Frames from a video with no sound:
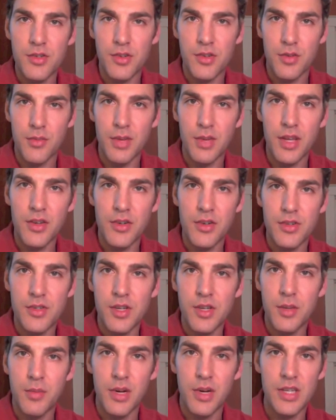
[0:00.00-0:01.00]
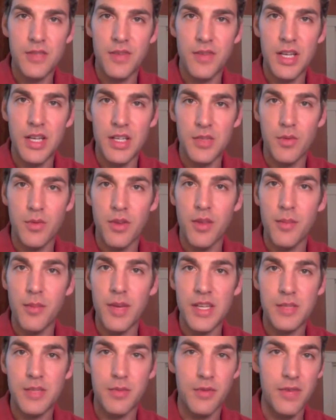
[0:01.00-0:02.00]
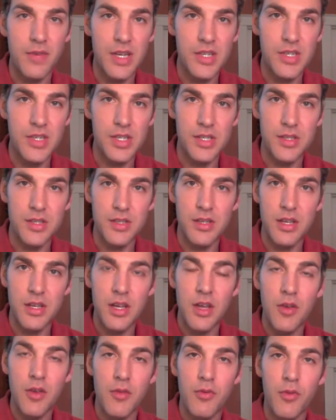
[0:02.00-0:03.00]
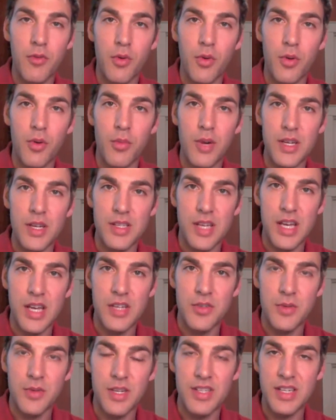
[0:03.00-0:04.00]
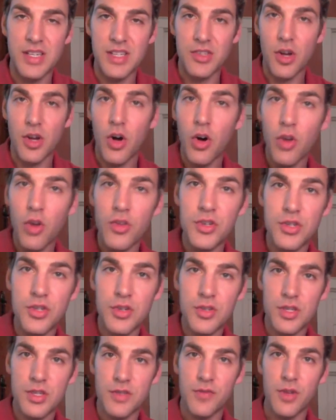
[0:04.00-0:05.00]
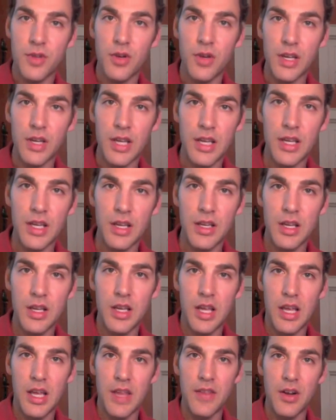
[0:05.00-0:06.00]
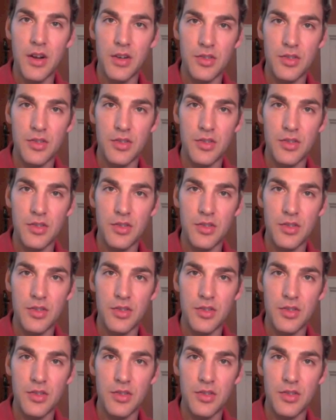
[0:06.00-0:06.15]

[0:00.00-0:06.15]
or mothers, breastfeeding is one of the best preventions for breast cancer because it gets all the juices flowing in there.